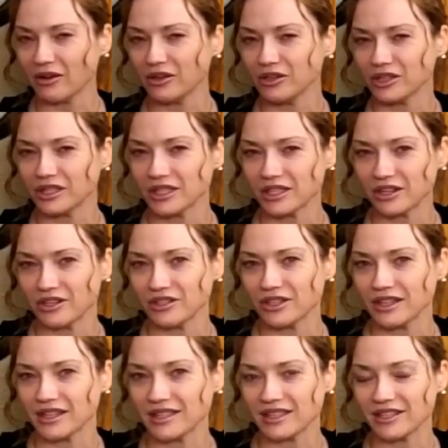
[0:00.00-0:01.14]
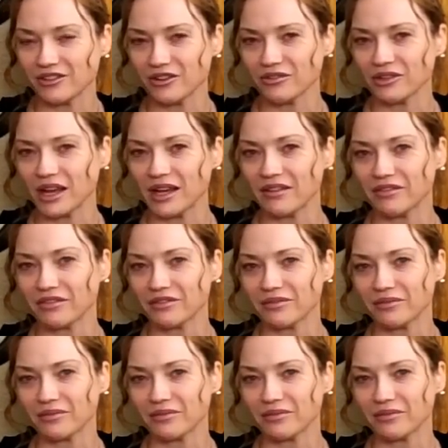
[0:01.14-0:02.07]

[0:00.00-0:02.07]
you can start using this in your own life.